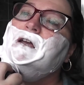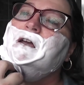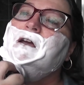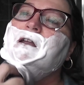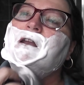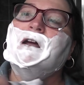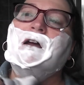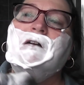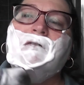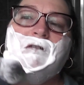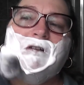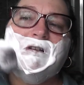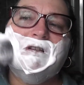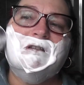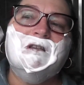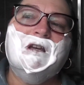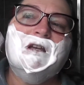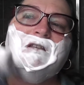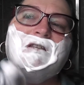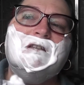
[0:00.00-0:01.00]
And I
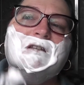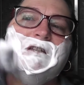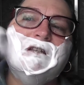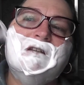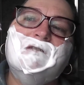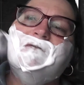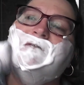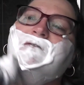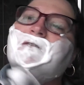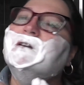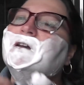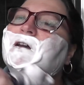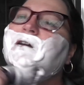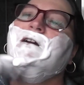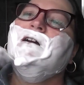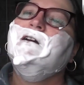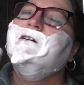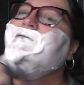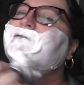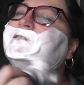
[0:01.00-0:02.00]

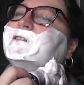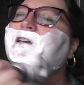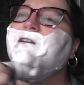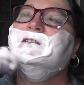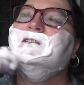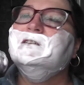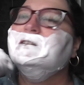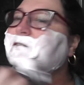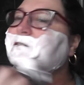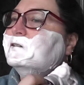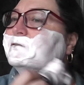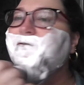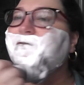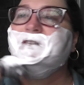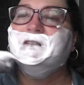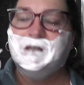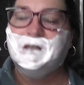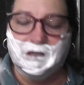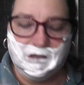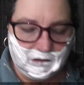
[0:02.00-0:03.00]
have sensitive
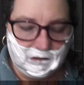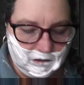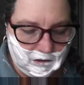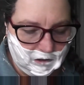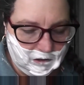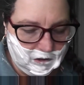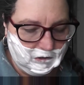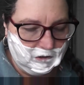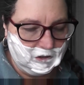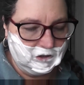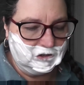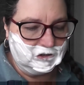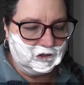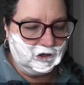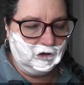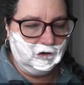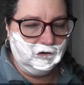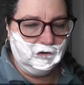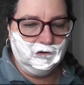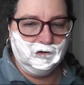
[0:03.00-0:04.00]
skin,
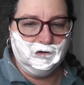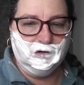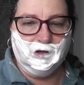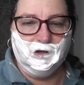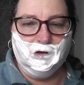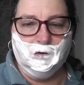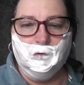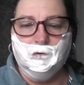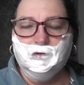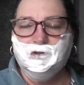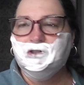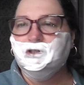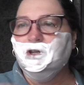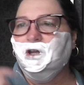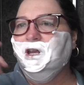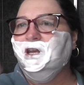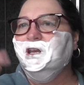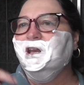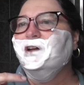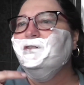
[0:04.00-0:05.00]
so also
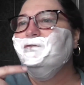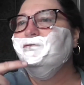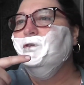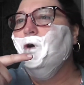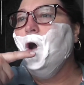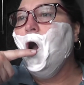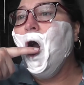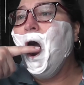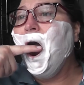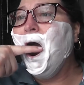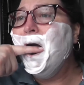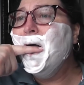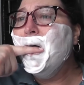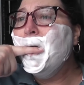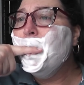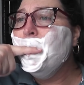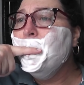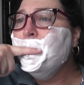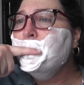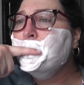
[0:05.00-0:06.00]
enough for,
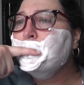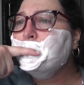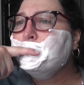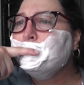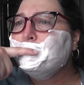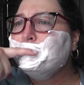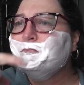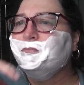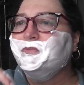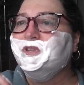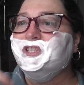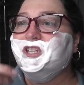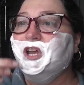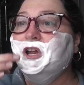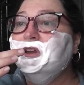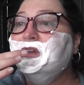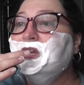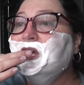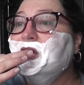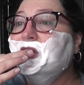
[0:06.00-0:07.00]
it's
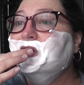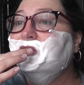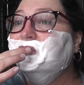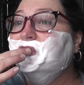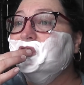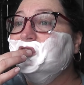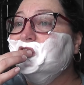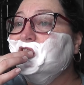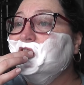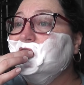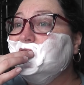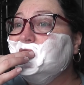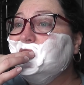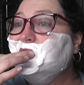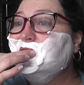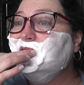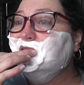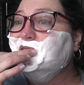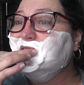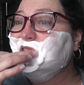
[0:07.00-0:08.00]
okay for
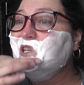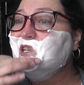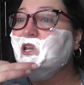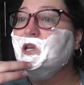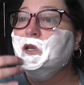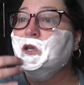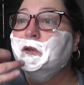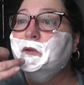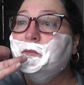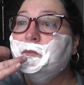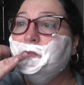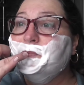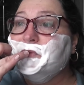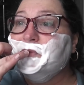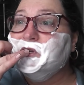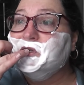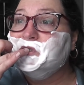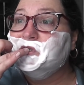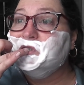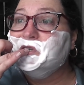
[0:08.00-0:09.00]
sensitive skin,
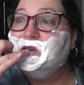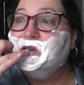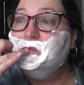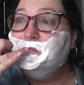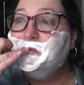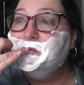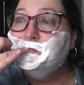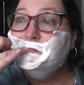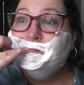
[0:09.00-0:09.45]
this soap.